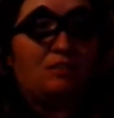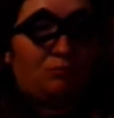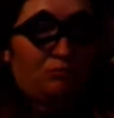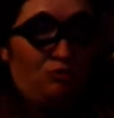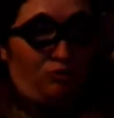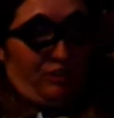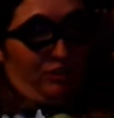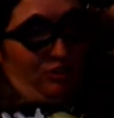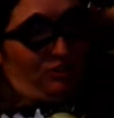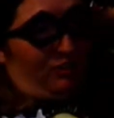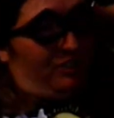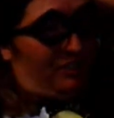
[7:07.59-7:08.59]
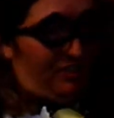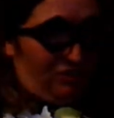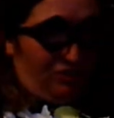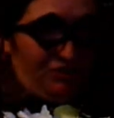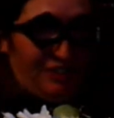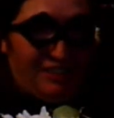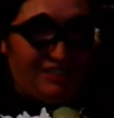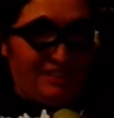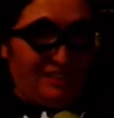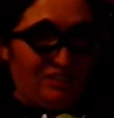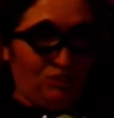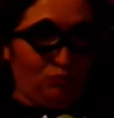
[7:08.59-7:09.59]
trailers for this, and so I decided
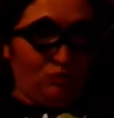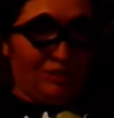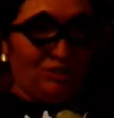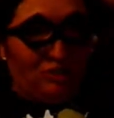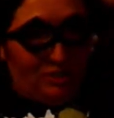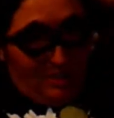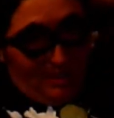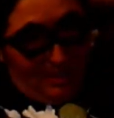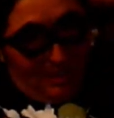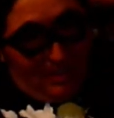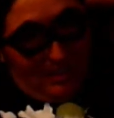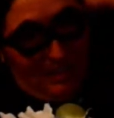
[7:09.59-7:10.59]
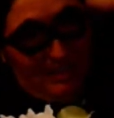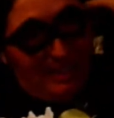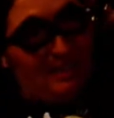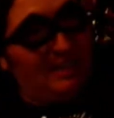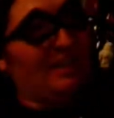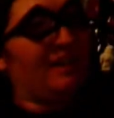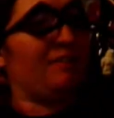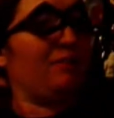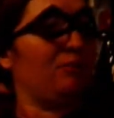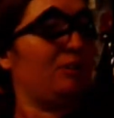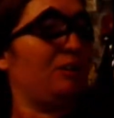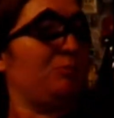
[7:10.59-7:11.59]
not to watch
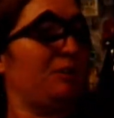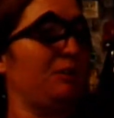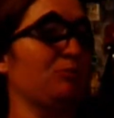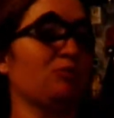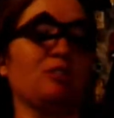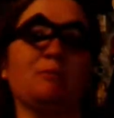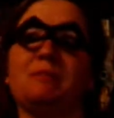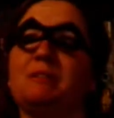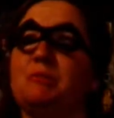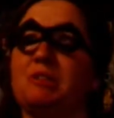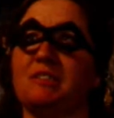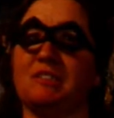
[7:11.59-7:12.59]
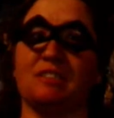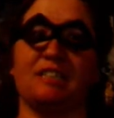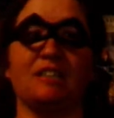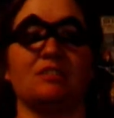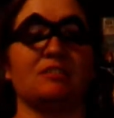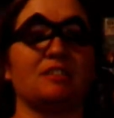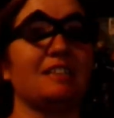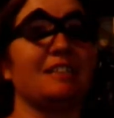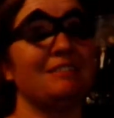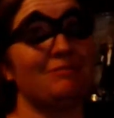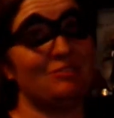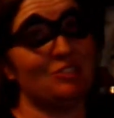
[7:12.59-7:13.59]
any more beyond this count because I
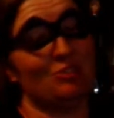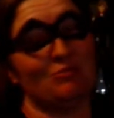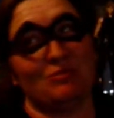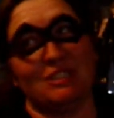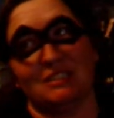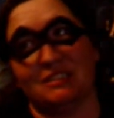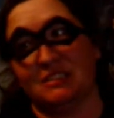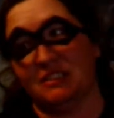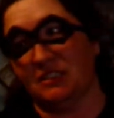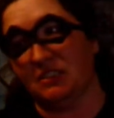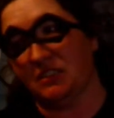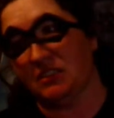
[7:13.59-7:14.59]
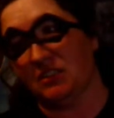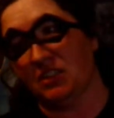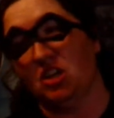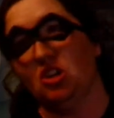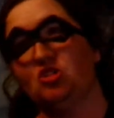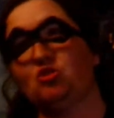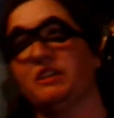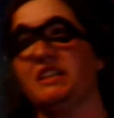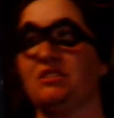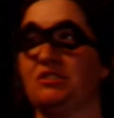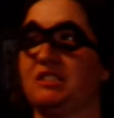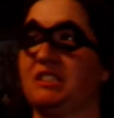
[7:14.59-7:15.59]
don't want the
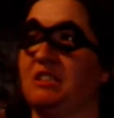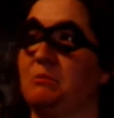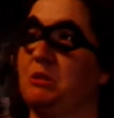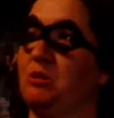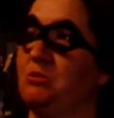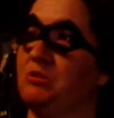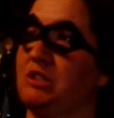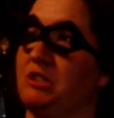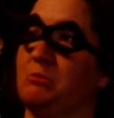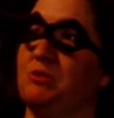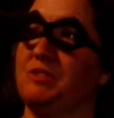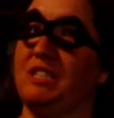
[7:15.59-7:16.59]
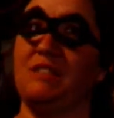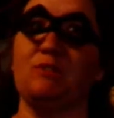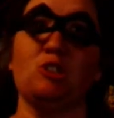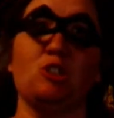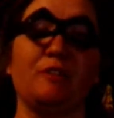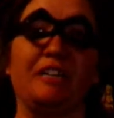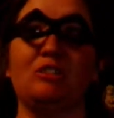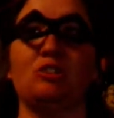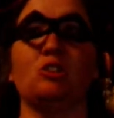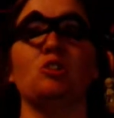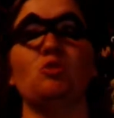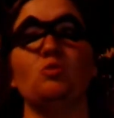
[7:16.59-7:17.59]
trailers telling me the whole entire movie, even though I
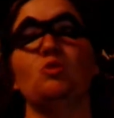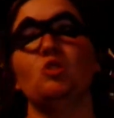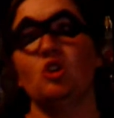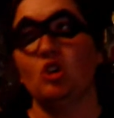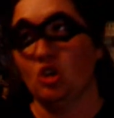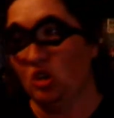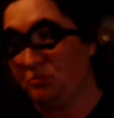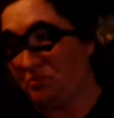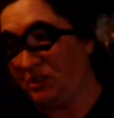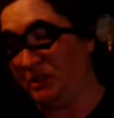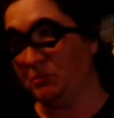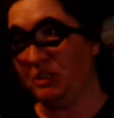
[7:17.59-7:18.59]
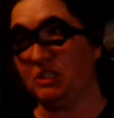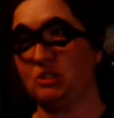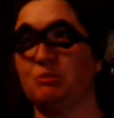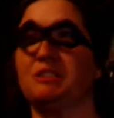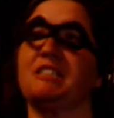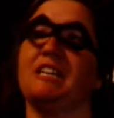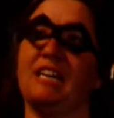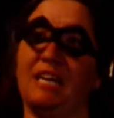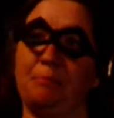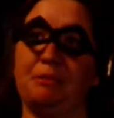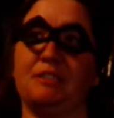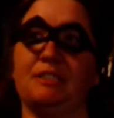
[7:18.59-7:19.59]
know pretty much what's going to happen
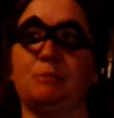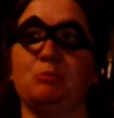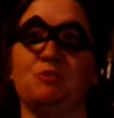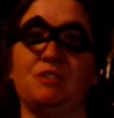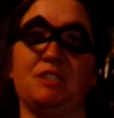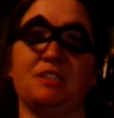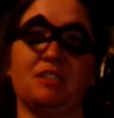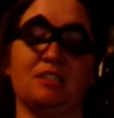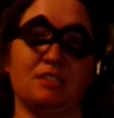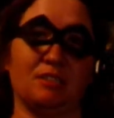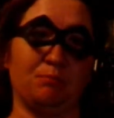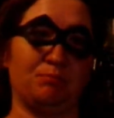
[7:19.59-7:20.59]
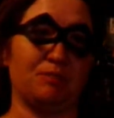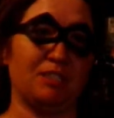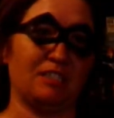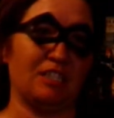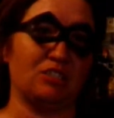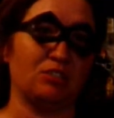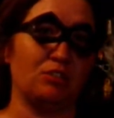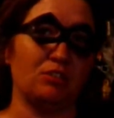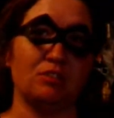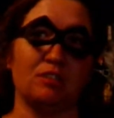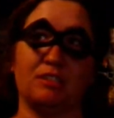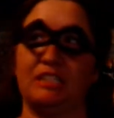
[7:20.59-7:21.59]
in this movie because since I saw
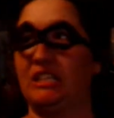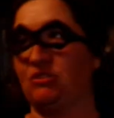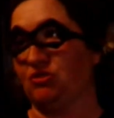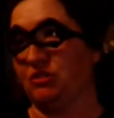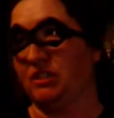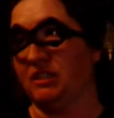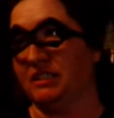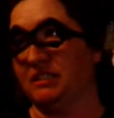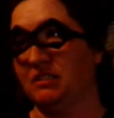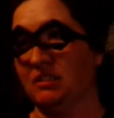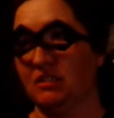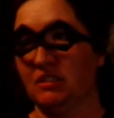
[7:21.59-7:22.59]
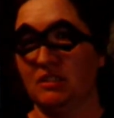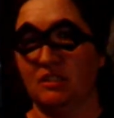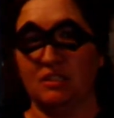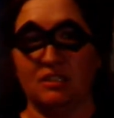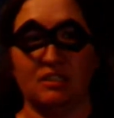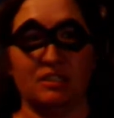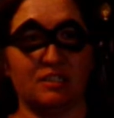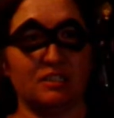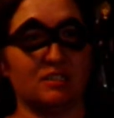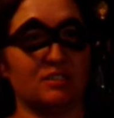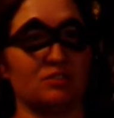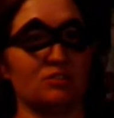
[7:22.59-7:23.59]
the theatrical cut. And